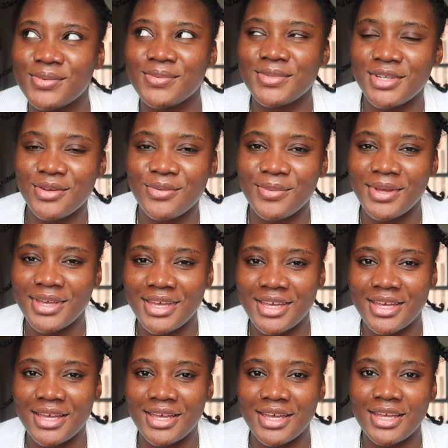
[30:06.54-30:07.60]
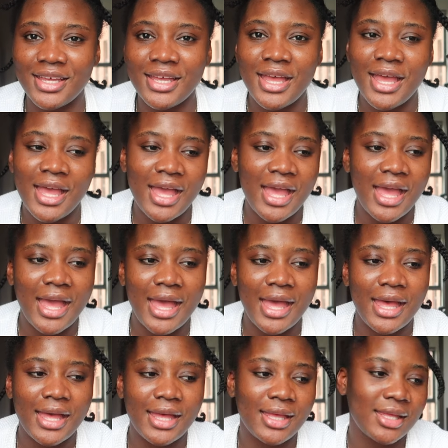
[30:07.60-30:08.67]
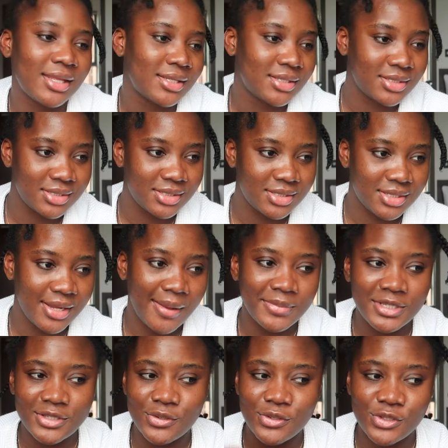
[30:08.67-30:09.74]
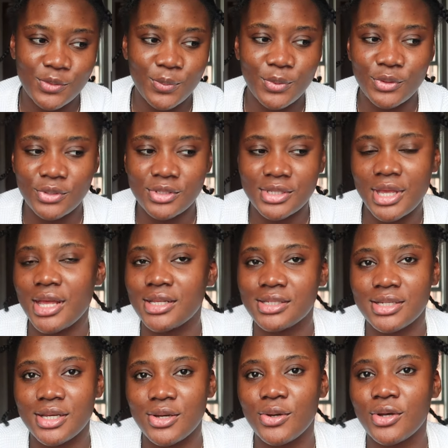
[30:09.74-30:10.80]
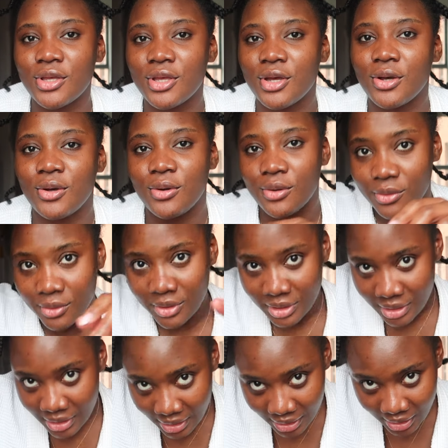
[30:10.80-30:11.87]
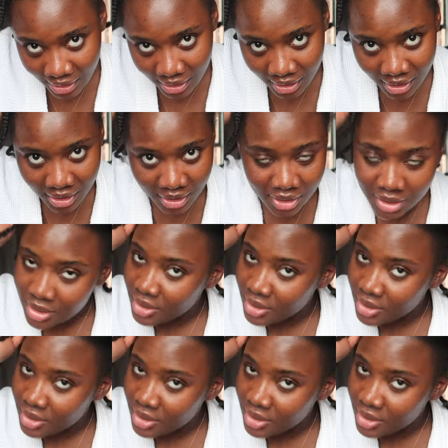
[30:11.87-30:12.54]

I'm done my hair and I'm just going to put castor oil here